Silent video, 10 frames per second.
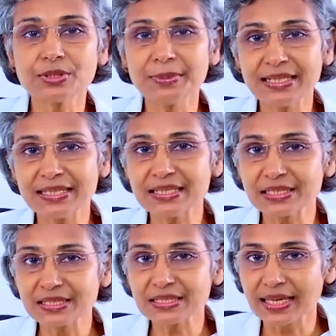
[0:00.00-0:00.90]
the
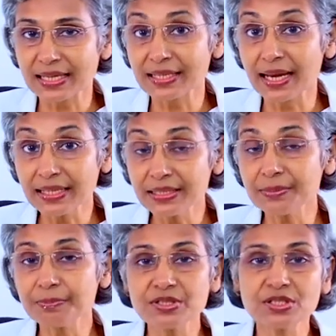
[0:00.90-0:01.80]
medications and
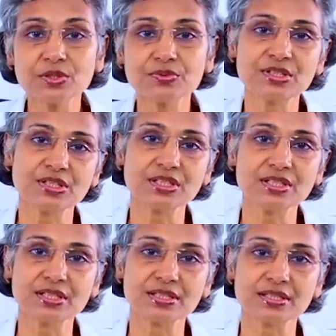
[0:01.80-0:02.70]
90% of the
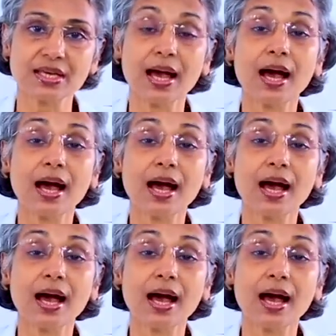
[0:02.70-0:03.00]
surgeries